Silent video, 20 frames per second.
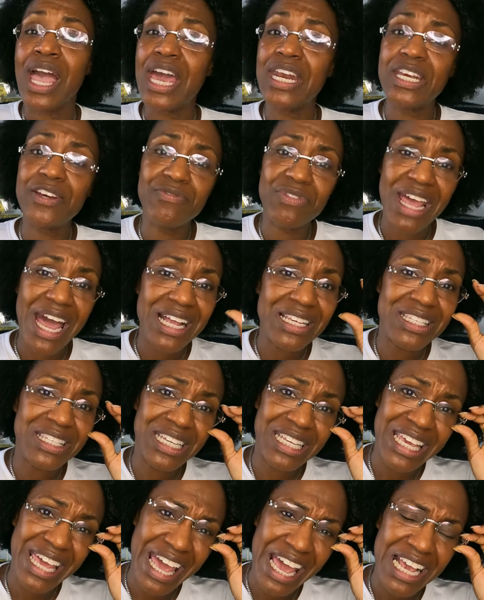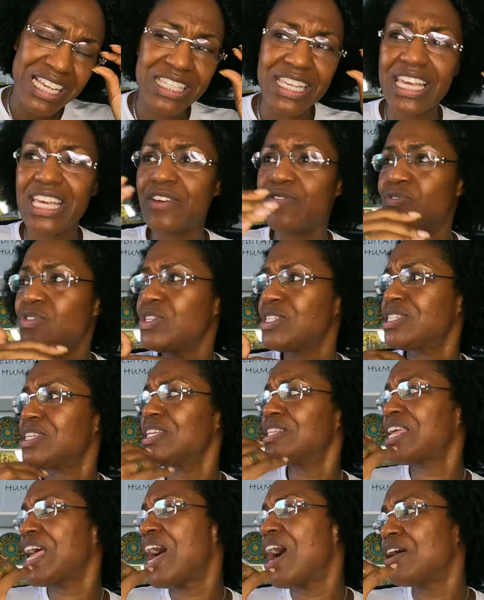And if that's the case, like if you
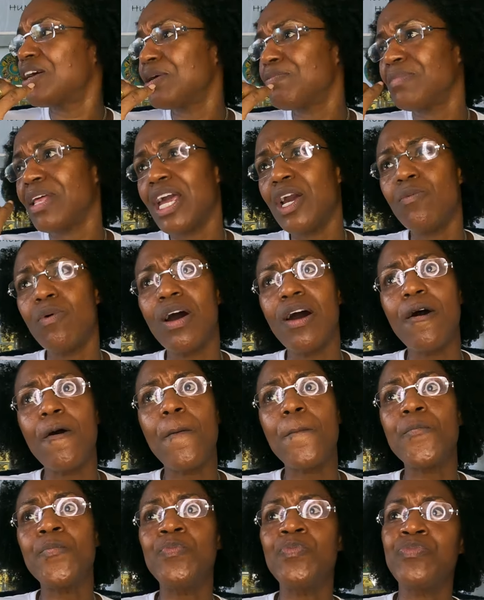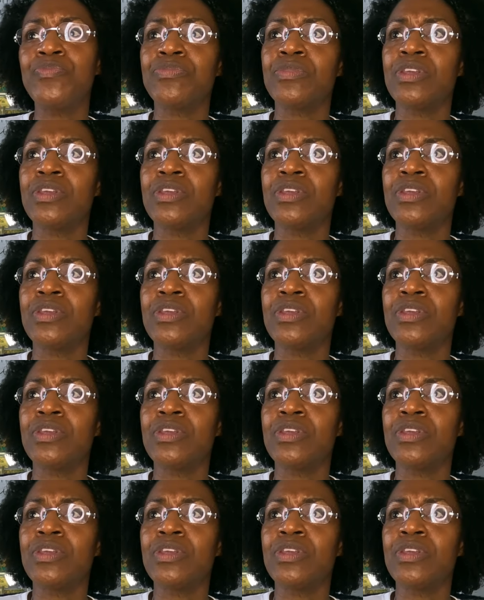sit down and I'm like, well,